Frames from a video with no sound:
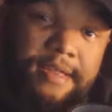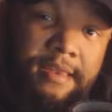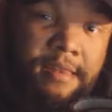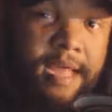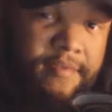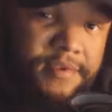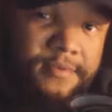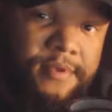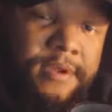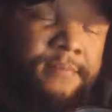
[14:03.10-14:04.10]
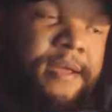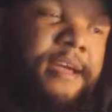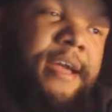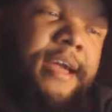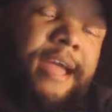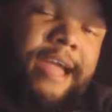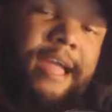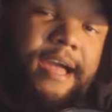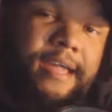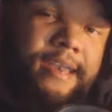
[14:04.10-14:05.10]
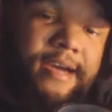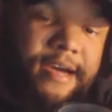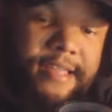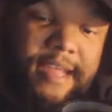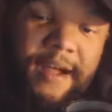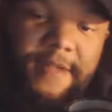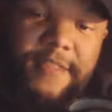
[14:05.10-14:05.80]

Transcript: live stream, and yeah,